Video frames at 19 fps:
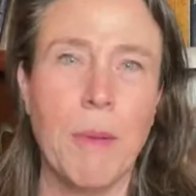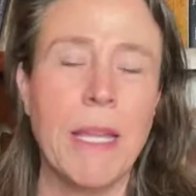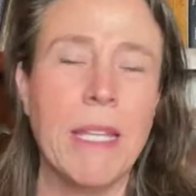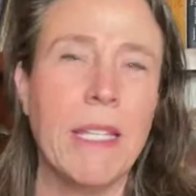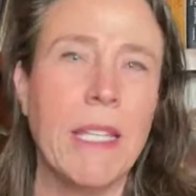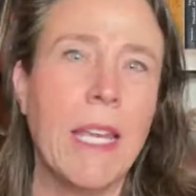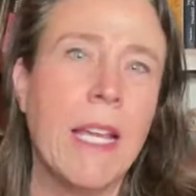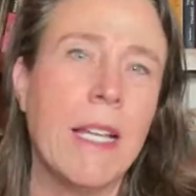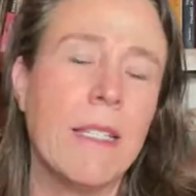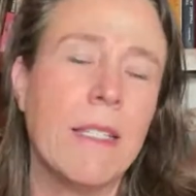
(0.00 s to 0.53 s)

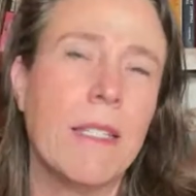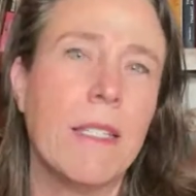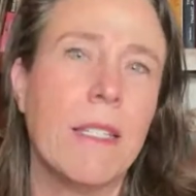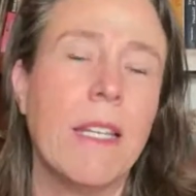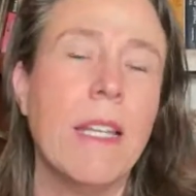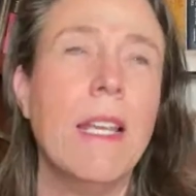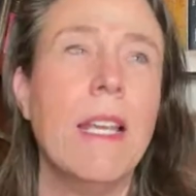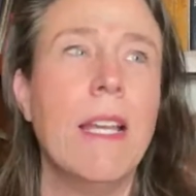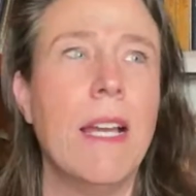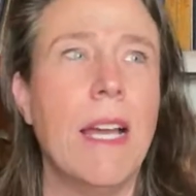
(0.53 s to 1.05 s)
And yes,
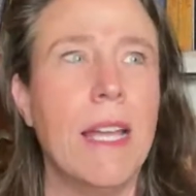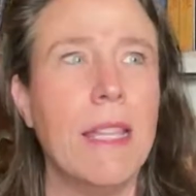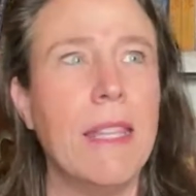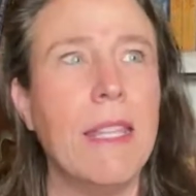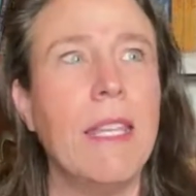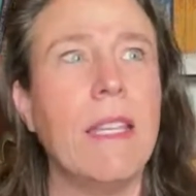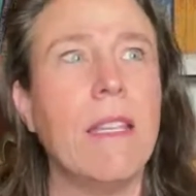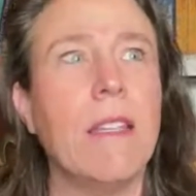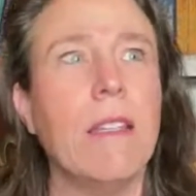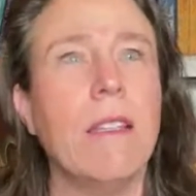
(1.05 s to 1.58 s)
I
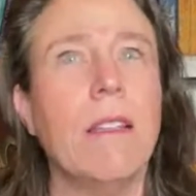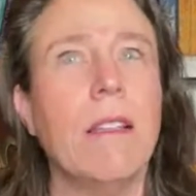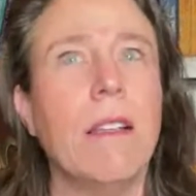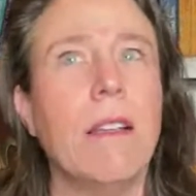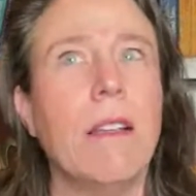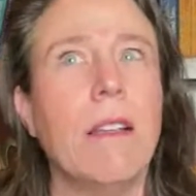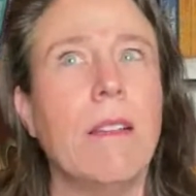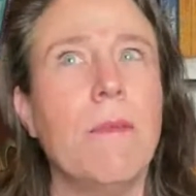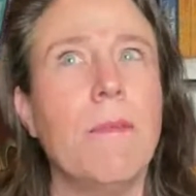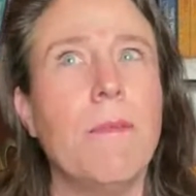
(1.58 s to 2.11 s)
think
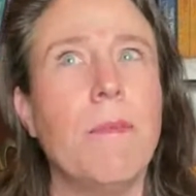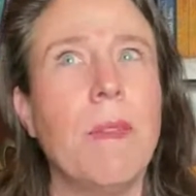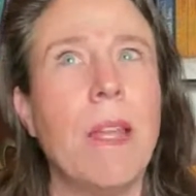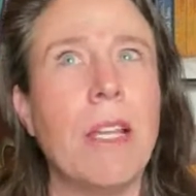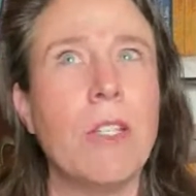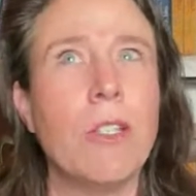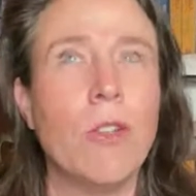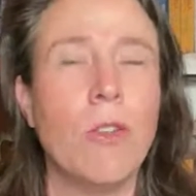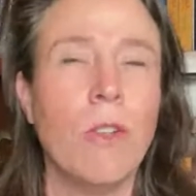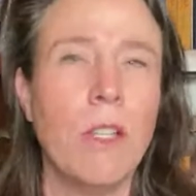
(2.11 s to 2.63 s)

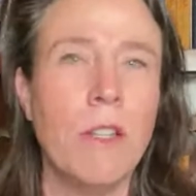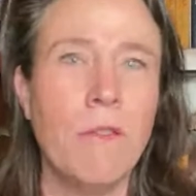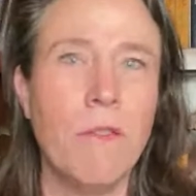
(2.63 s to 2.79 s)
external